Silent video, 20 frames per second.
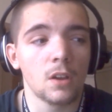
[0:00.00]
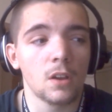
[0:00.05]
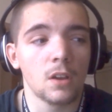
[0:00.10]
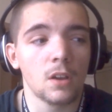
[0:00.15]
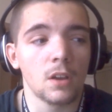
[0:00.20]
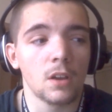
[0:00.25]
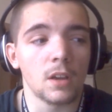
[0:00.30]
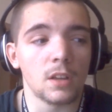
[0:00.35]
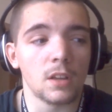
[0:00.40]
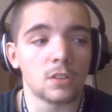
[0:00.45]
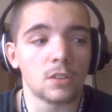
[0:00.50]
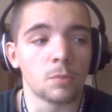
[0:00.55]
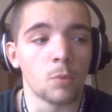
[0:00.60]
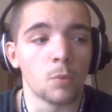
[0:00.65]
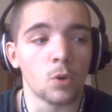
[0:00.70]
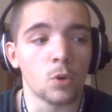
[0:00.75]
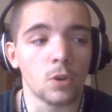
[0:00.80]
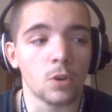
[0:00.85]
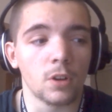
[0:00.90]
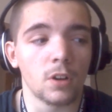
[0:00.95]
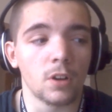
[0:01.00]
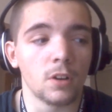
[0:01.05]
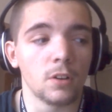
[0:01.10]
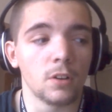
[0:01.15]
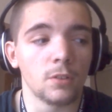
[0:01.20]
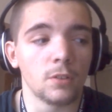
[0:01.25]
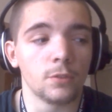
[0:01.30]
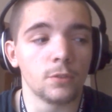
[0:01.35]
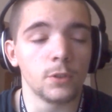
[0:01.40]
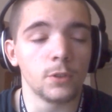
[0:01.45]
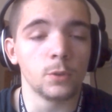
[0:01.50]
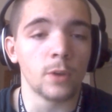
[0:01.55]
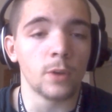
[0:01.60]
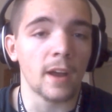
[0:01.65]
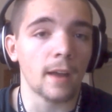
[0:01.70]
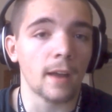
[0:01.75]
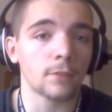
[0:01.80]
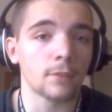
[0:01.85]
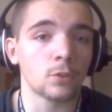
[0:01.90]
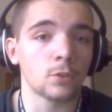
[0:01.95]
It's more of you
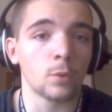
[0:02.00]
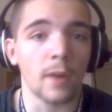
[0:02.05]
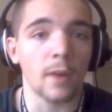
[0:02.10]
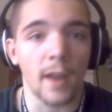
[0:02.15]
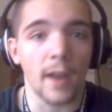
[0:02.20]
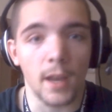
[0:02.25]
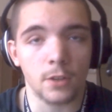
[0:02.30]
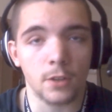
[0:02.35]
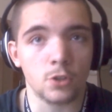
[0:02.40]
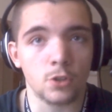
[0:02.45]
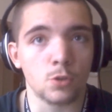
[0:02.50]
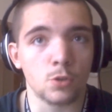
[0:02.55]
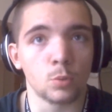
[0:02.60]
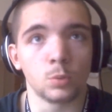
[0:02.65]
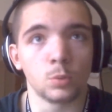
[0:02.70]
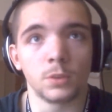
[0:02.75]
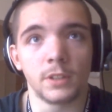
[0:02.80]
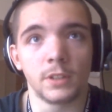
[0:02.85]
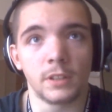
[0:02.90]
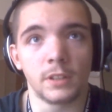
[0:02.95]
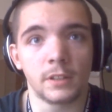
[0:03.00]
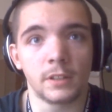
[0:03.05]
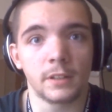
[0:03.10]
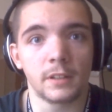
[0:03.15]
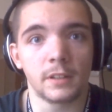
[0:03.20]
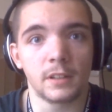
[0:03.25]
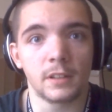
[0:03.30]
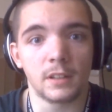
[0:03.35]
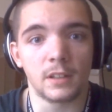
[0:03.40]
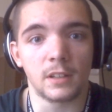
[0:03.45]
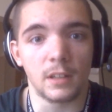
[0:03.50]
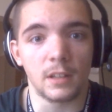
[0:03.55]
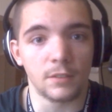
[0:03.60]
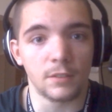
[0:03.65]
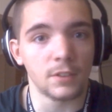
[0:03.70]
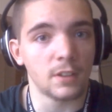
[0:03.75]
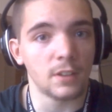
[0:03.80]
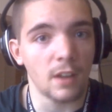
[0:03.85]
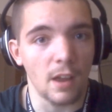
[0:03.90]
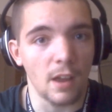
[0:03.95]
have to actually give a
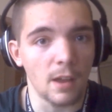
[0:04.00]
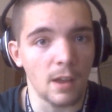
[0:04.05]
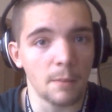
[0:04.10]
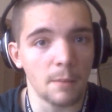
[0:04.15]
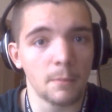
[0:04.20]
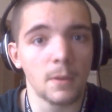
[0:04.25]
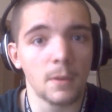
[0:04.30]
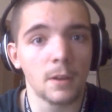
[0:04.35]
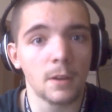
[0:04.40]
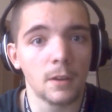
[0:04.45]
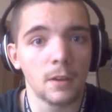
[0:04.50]
damn